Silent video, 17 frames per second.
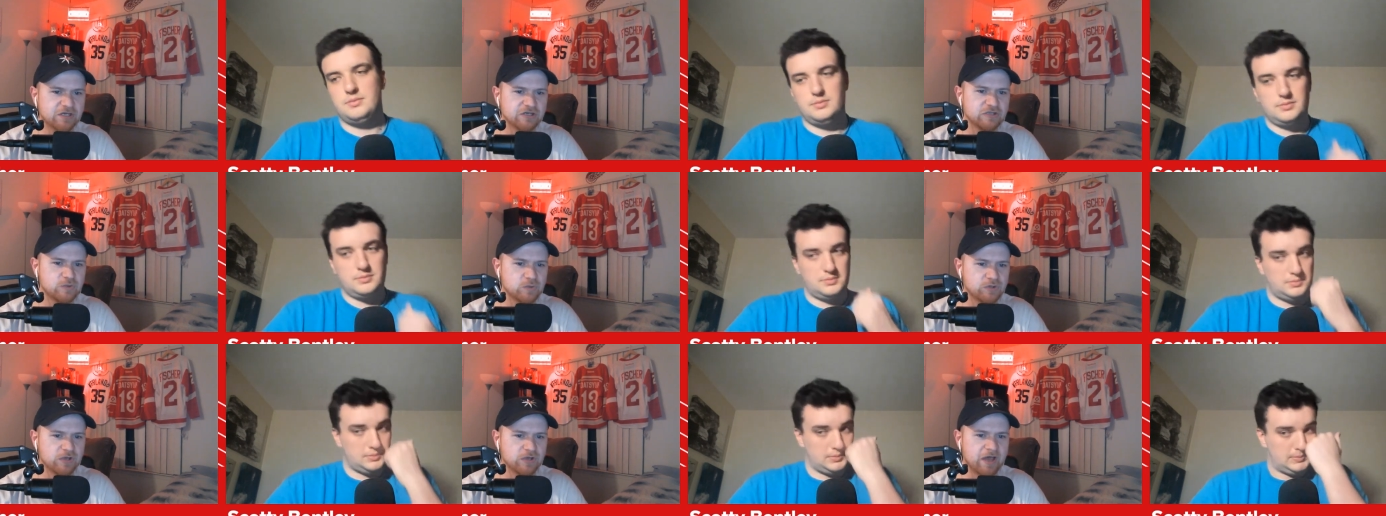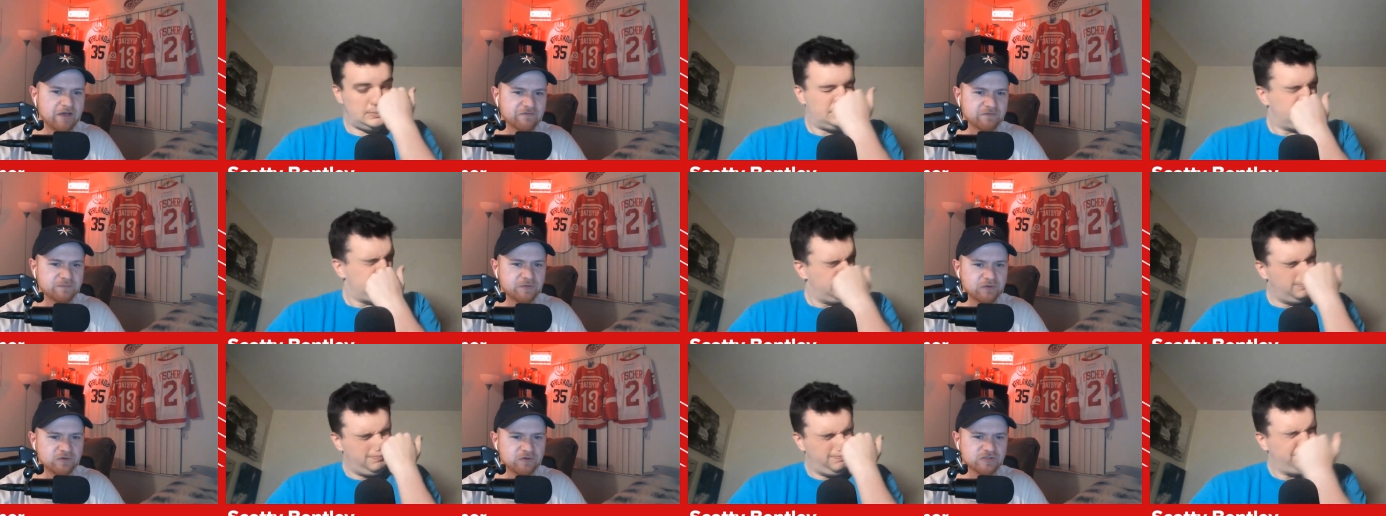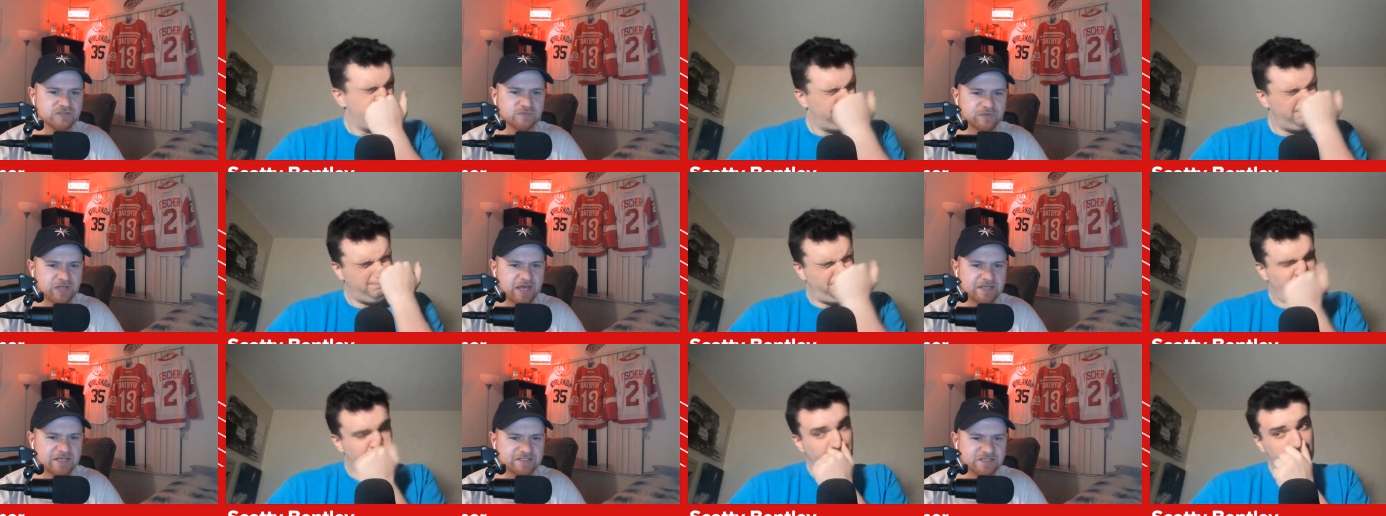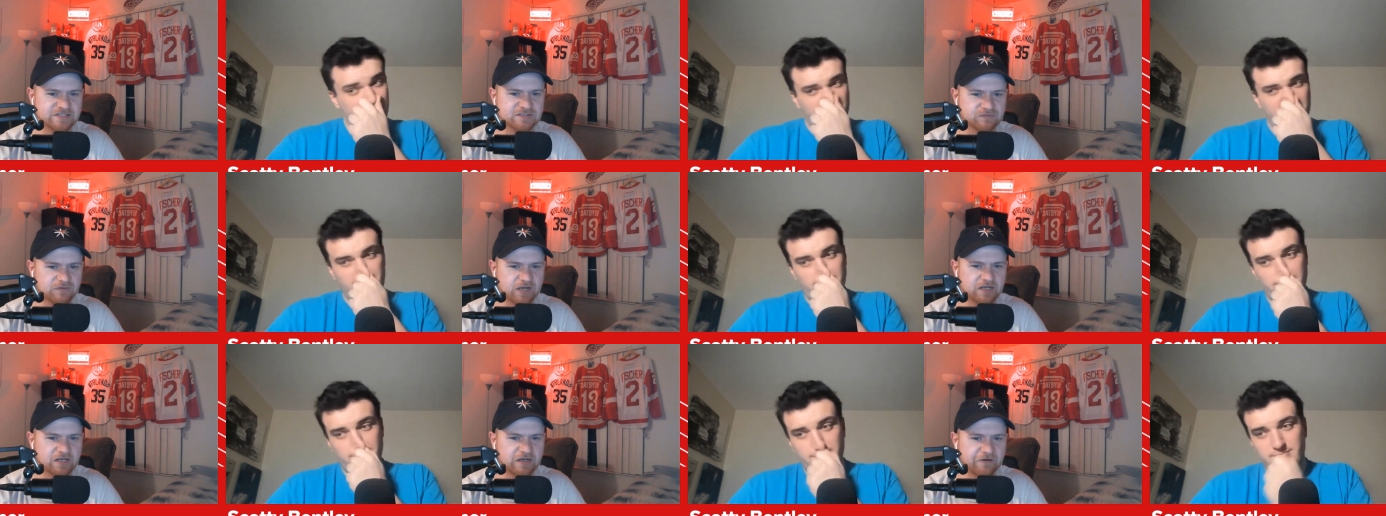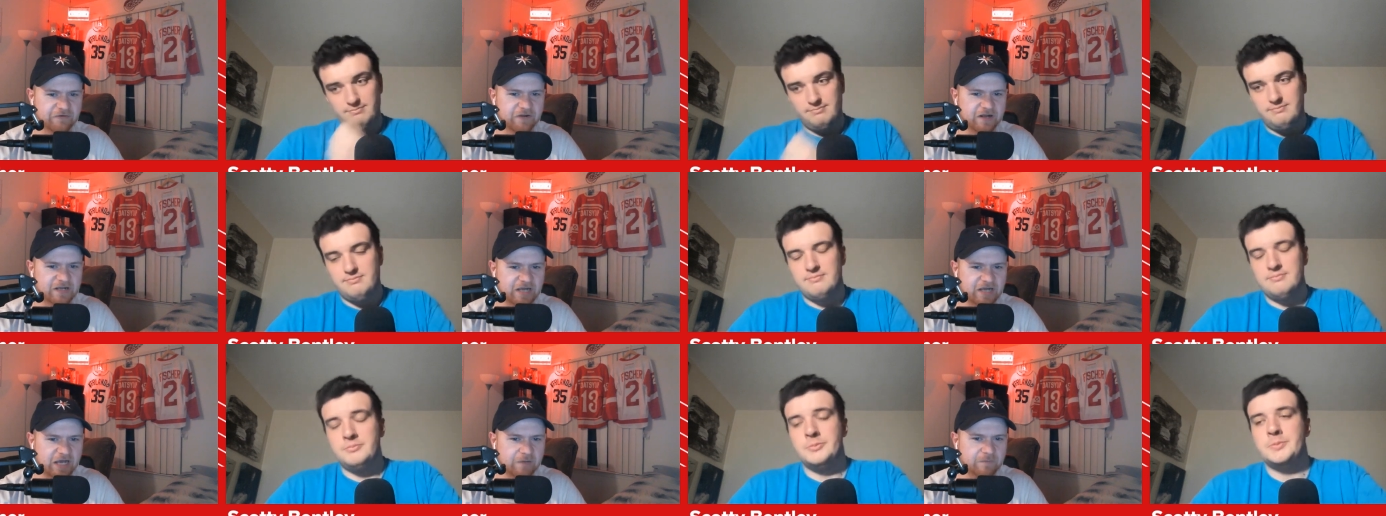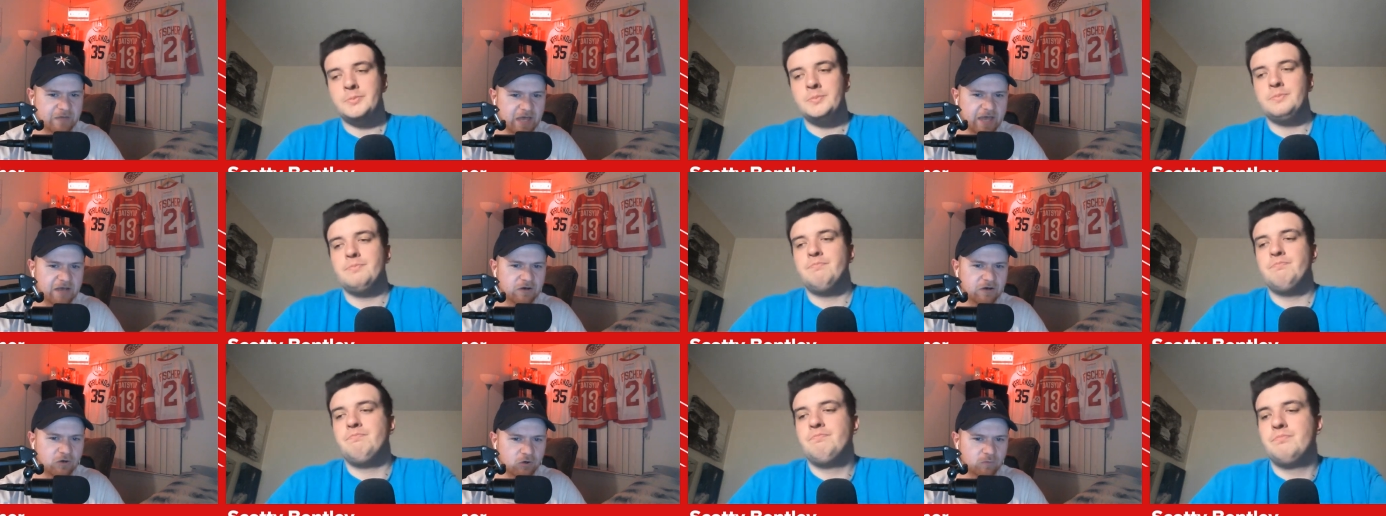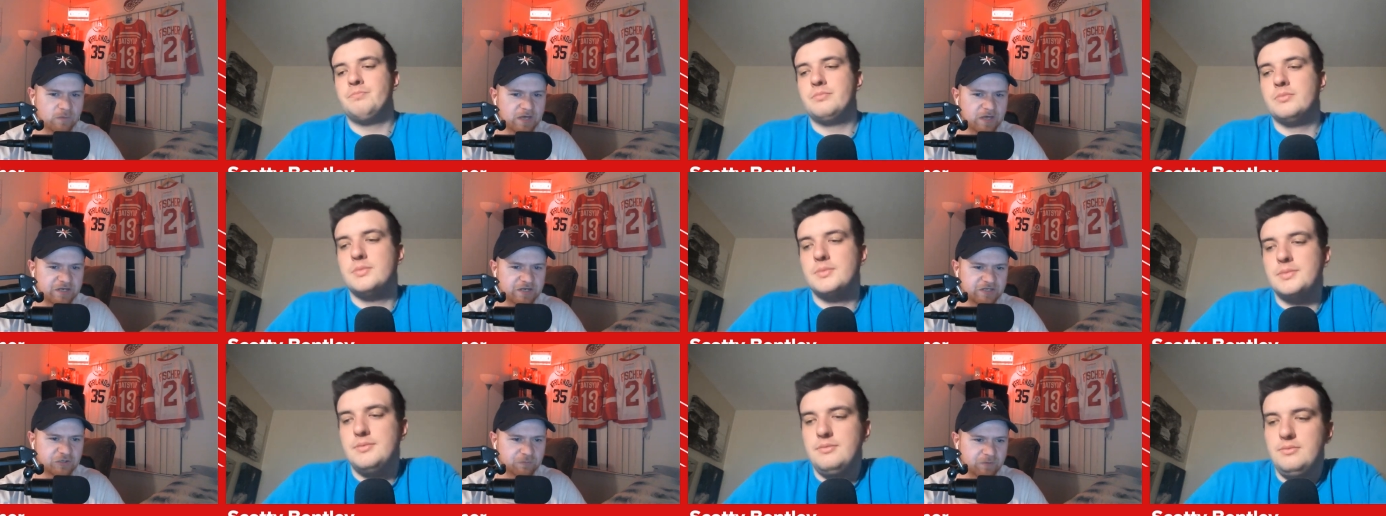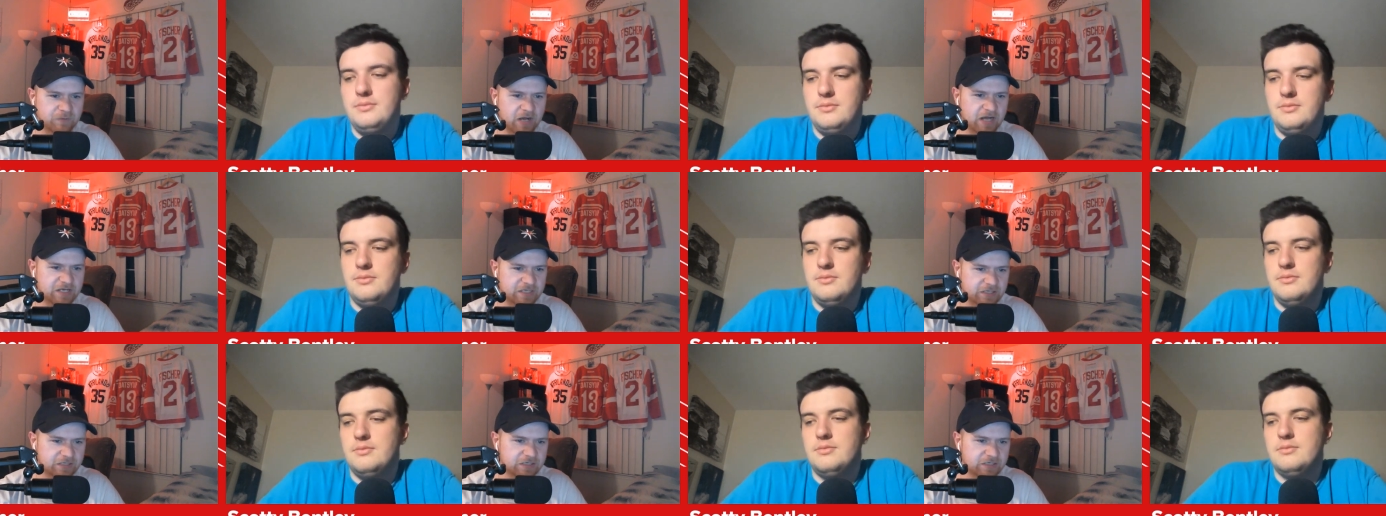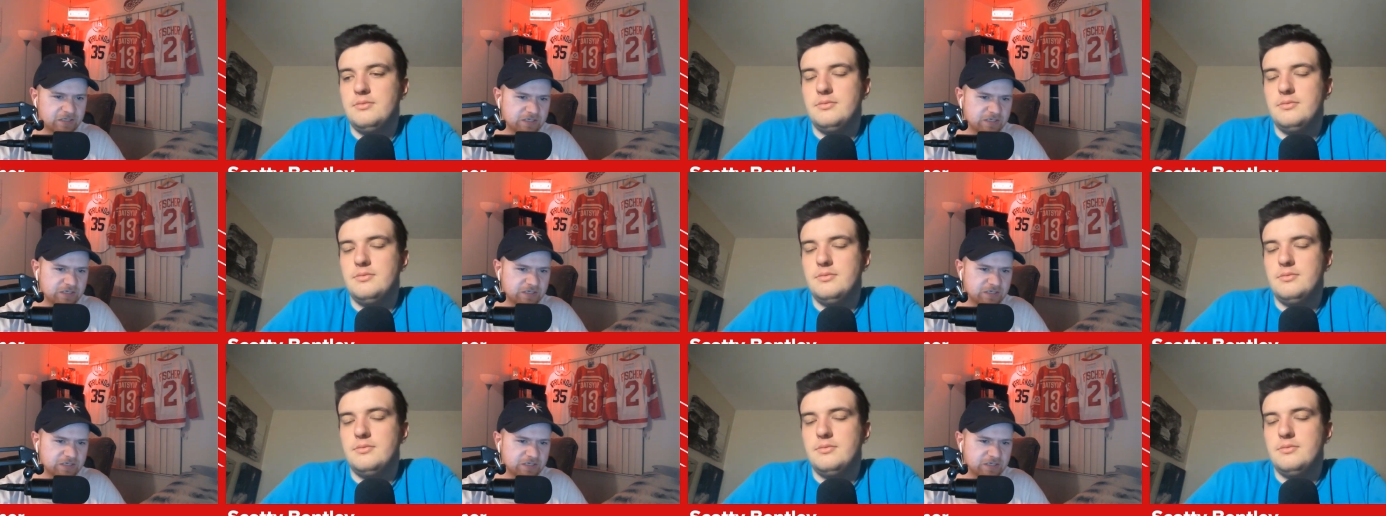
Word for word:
Speaker 1: You have computers with access to RockAuto.com at home and in your pocket.